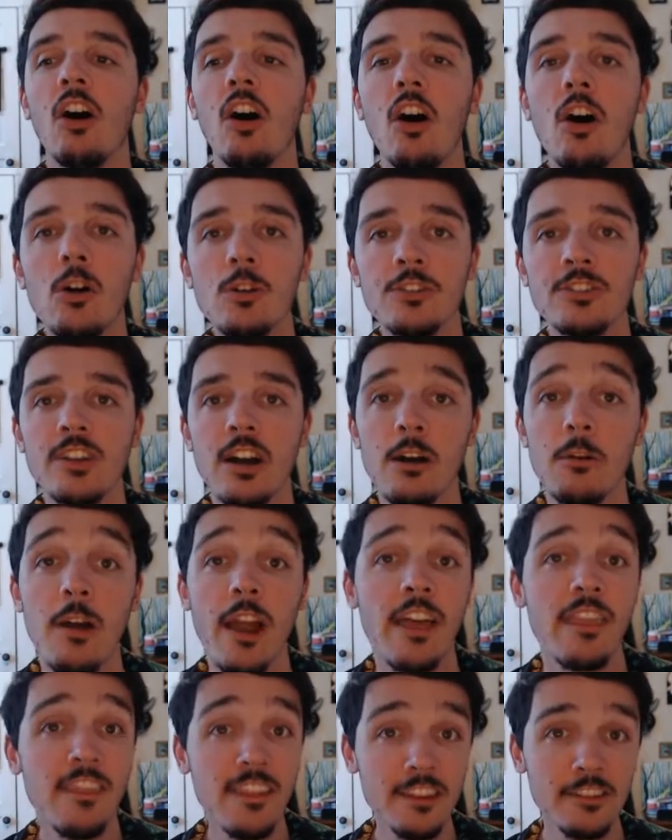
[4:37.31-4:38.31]
Also,
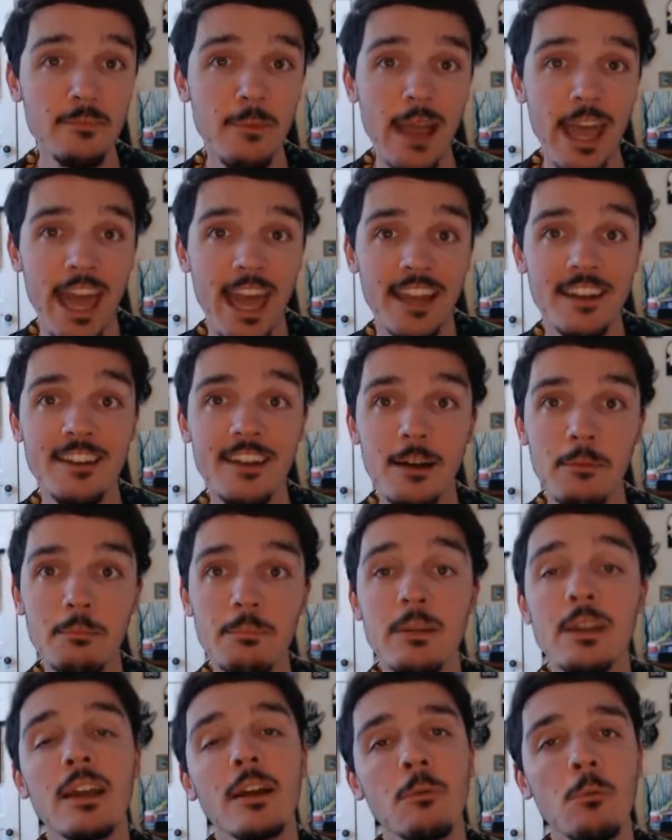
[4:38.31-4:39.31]
and this may end up
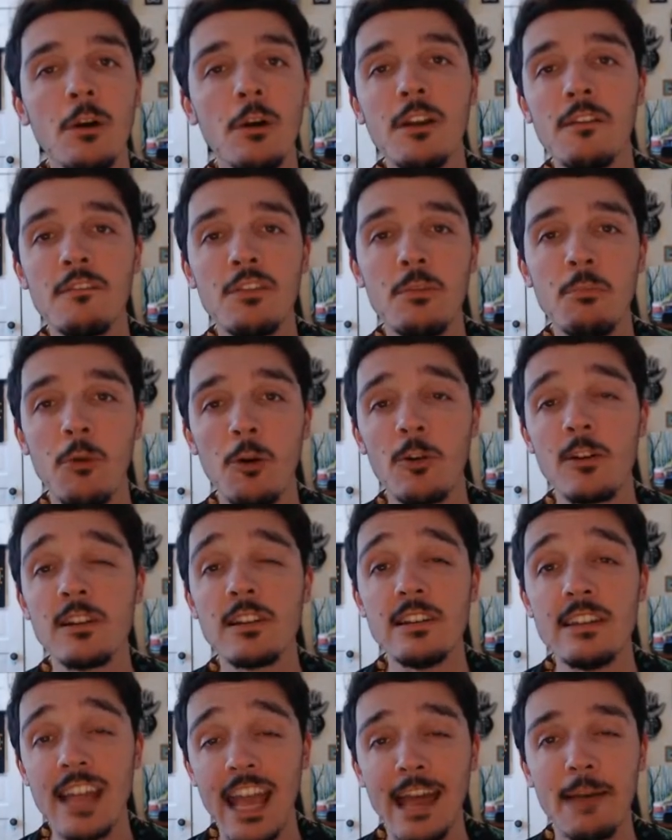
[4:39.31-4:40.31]
being one of the more
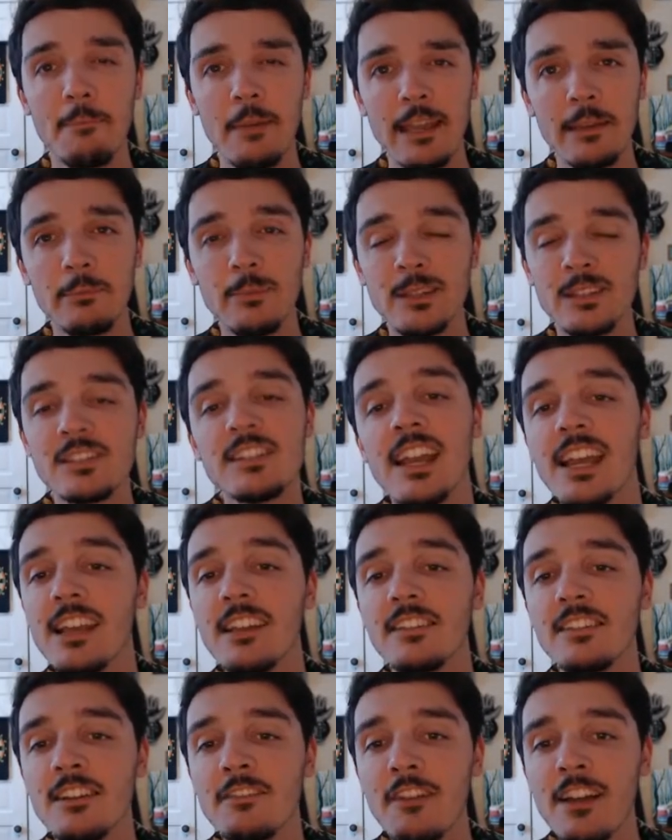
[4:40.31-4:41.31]
damning
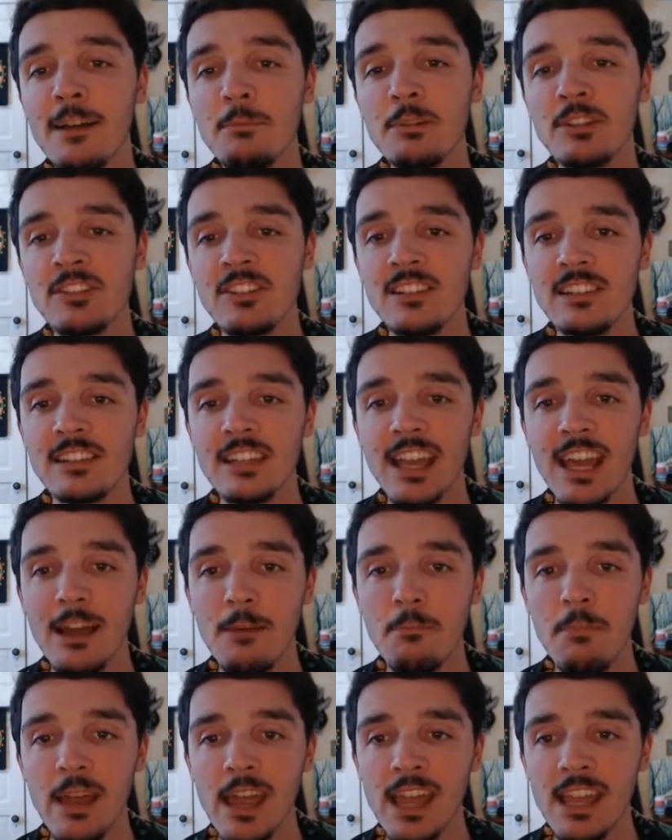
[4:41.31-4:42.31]
mistakes of Amazon's
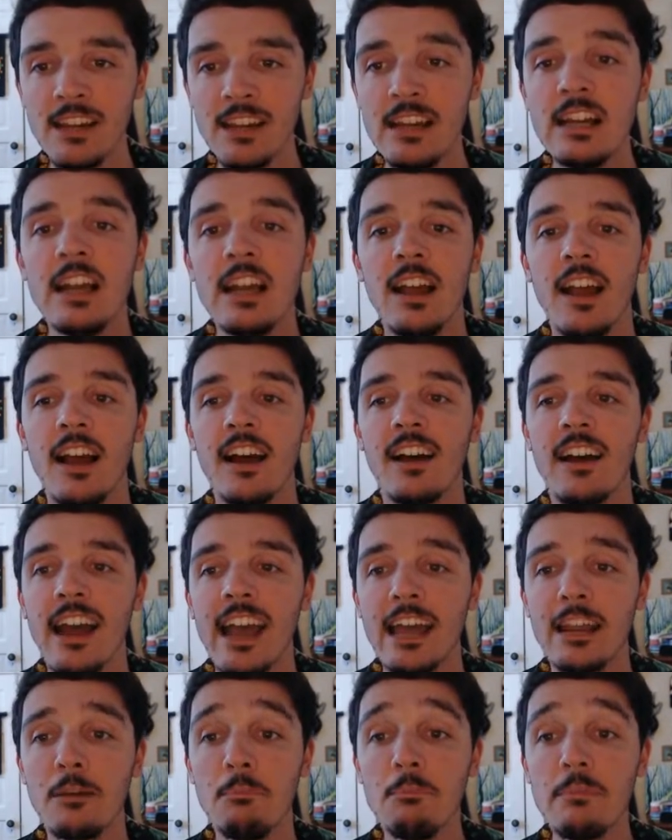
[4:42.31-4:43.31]
campaign,
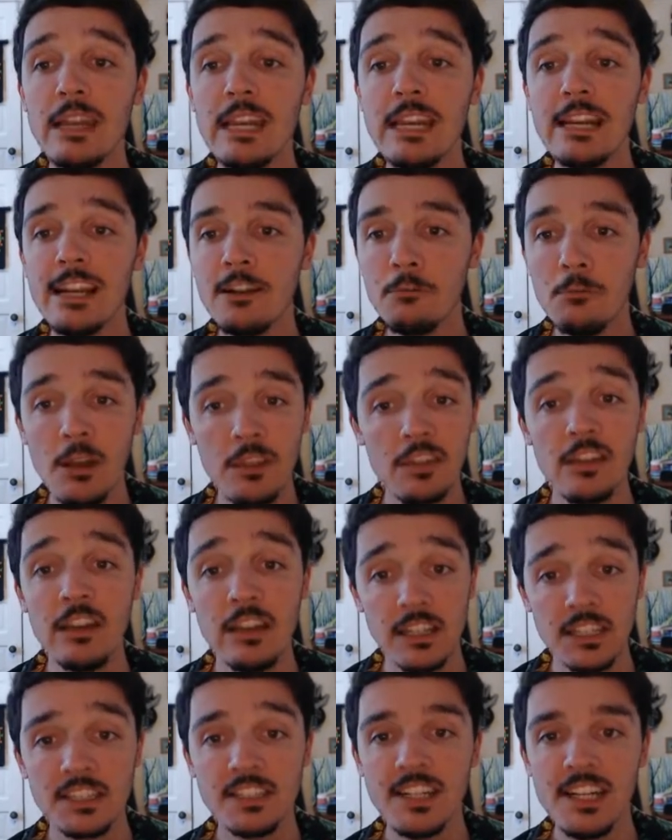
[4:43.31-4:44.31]
at a meeting with
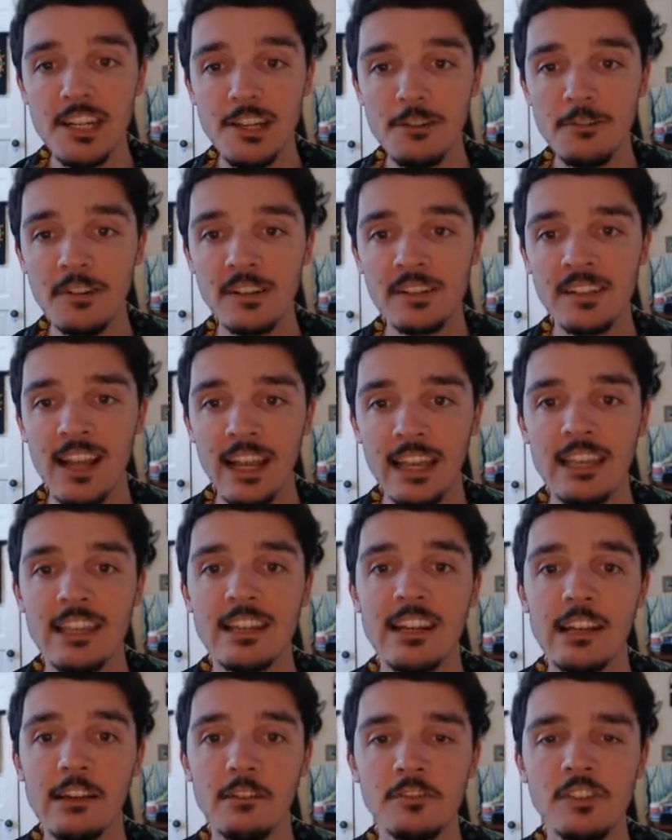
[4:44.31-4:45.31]
senior
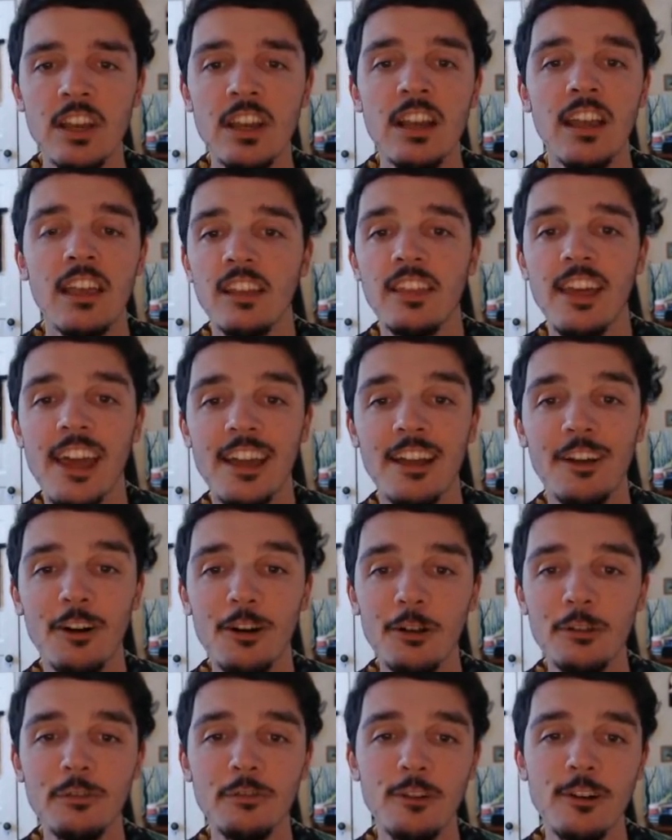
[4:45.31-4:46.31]
executives, they
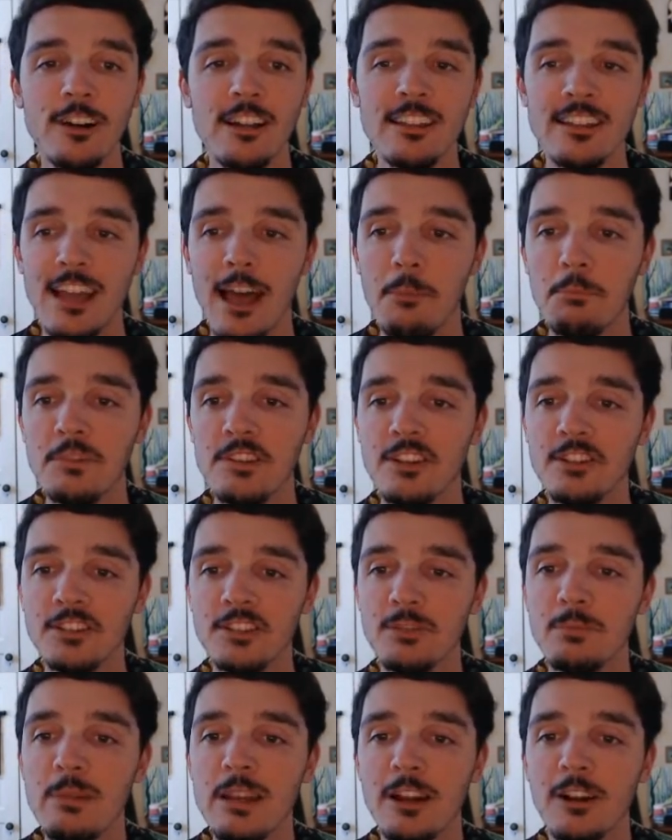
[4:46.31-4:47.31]
called for an attempt to
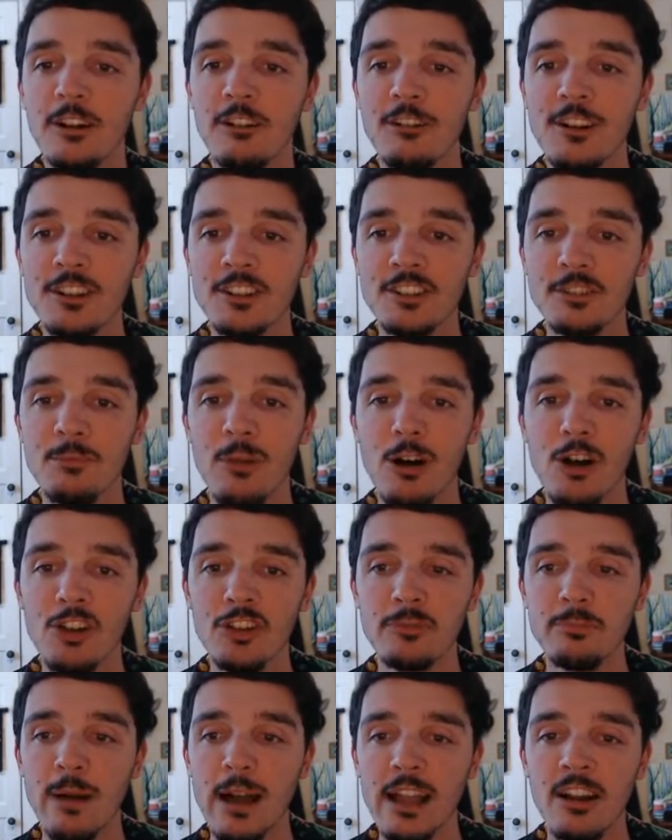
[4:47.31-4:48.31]
smear Chris
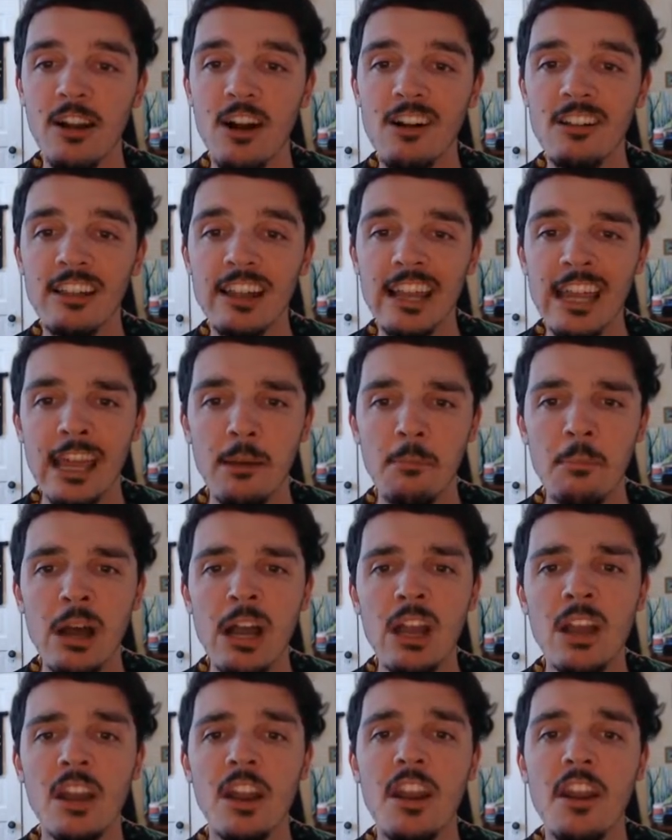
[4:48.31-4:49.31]
Smalls by calling him
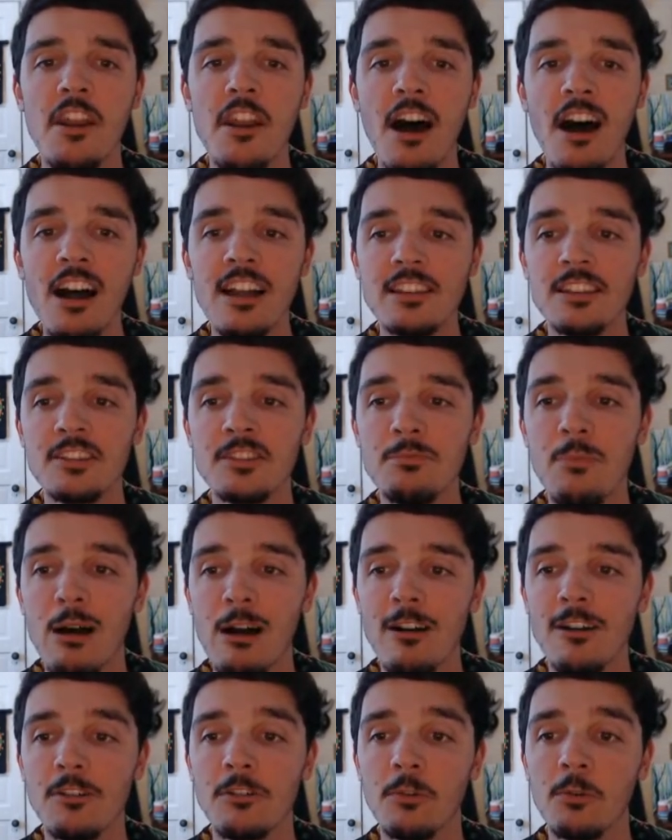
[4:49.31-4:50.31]
not
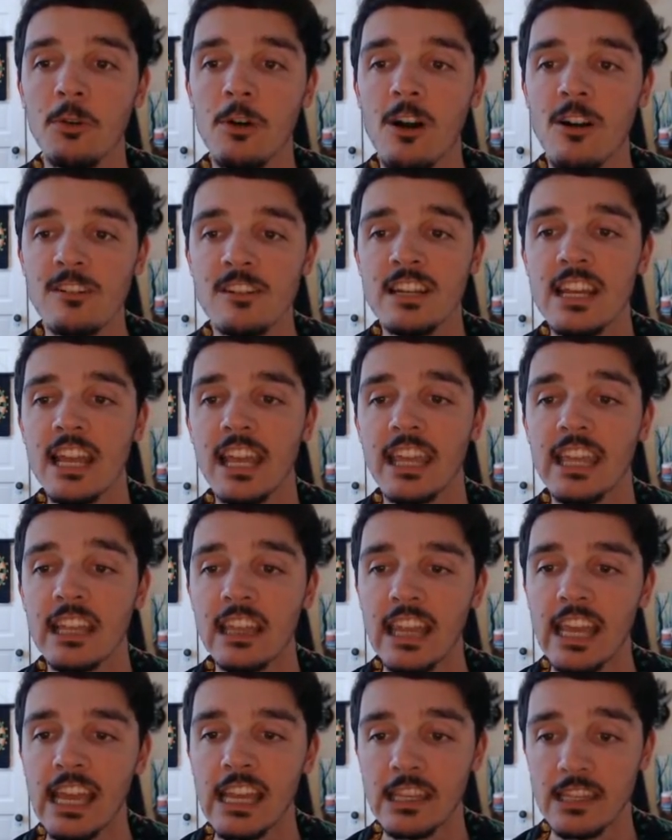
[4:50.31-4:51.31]
smart or
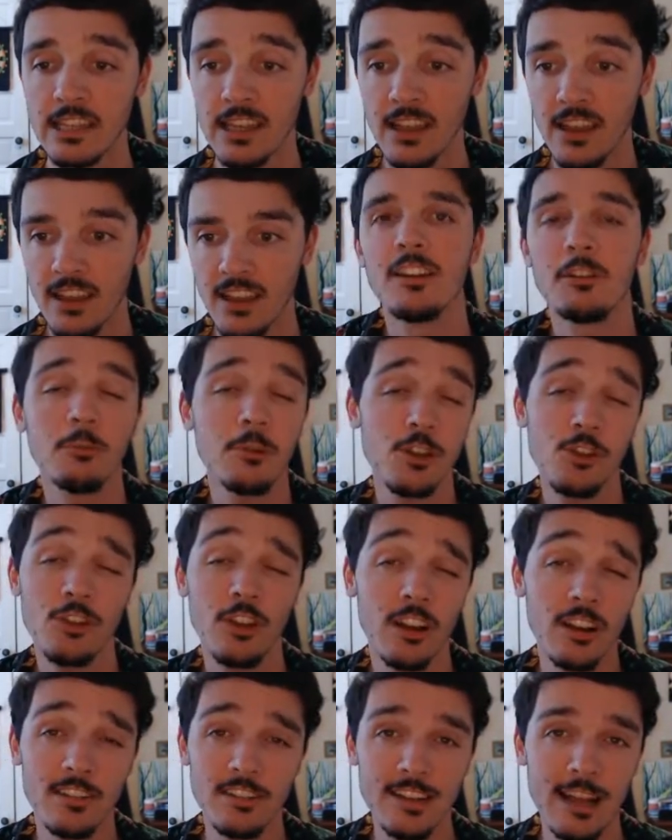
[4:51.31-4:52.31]
articulate, which,
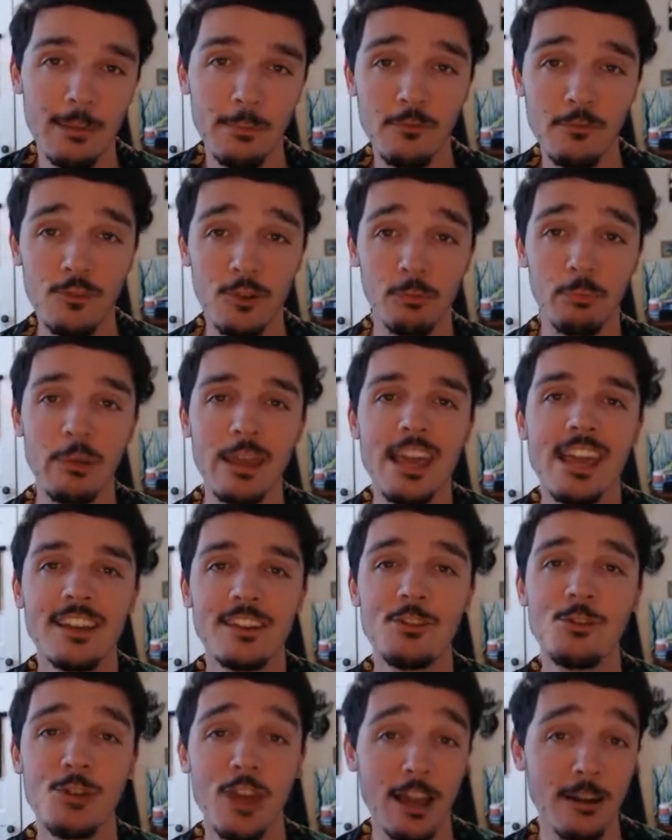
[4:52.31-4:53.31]
on top of just
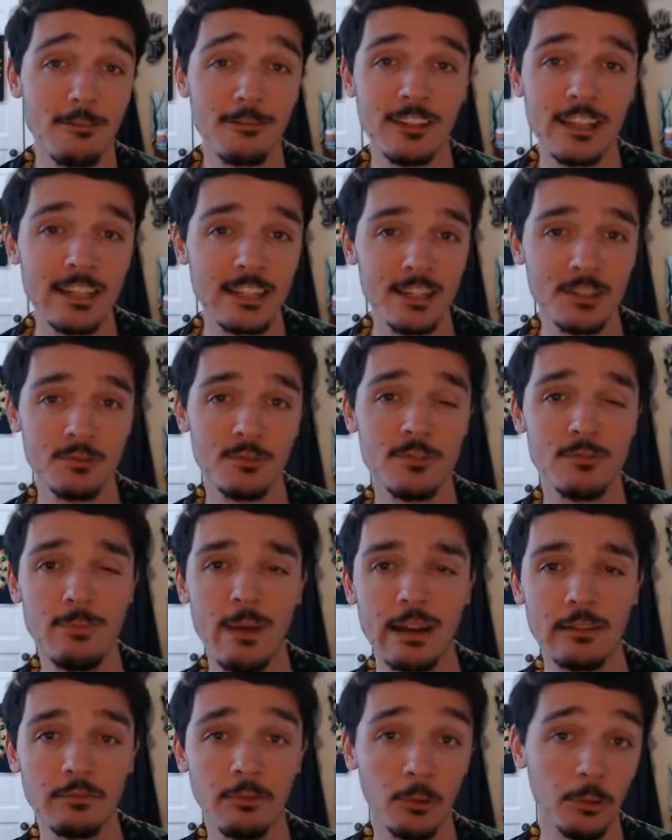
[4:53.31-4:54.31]
being generally
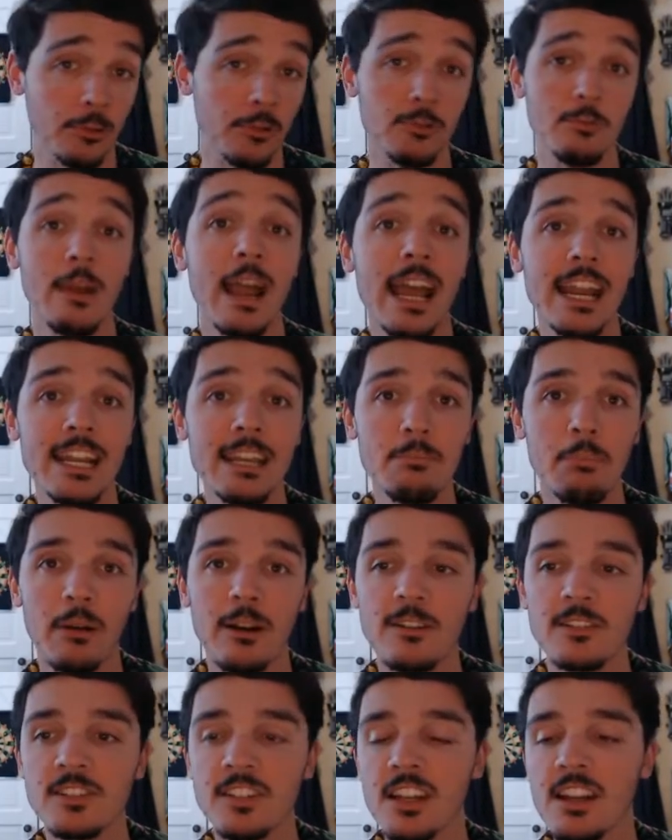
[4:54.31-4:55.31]
disrespectful to any
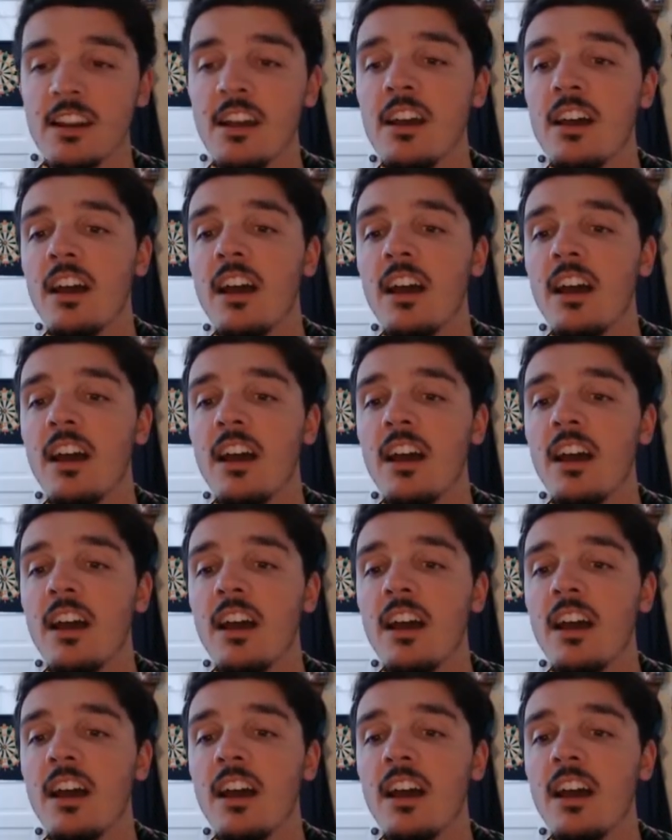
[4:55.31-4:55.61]
person,